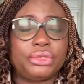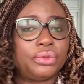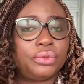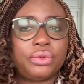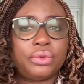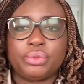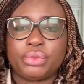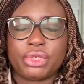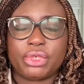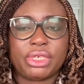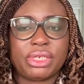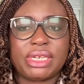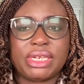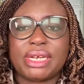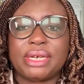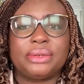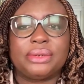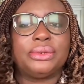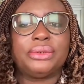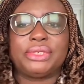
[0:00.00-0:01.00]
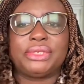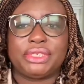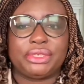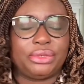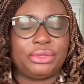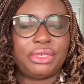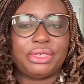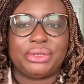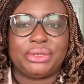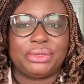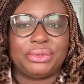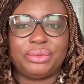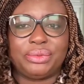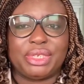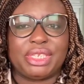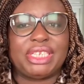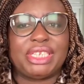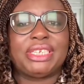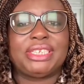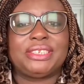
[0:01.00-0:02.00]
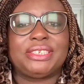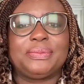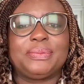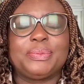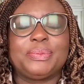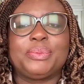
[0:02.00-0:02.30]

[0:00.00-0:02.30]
you won't put it down until you're done with it.